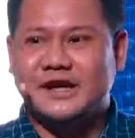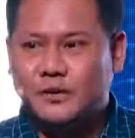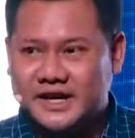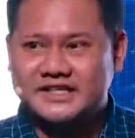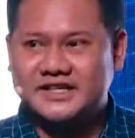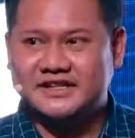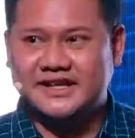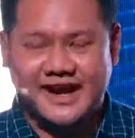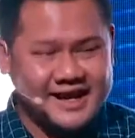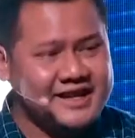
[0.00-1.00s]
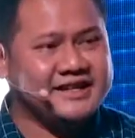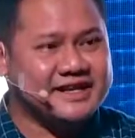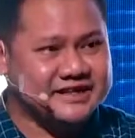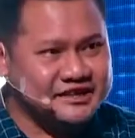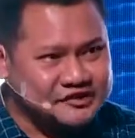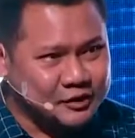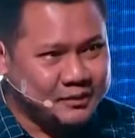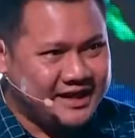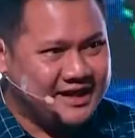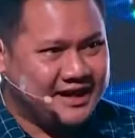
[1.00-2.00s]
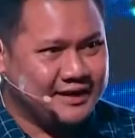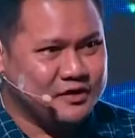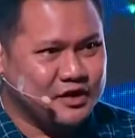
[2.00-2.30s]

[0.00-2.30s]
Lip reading: regulation in Thailand that needs to be like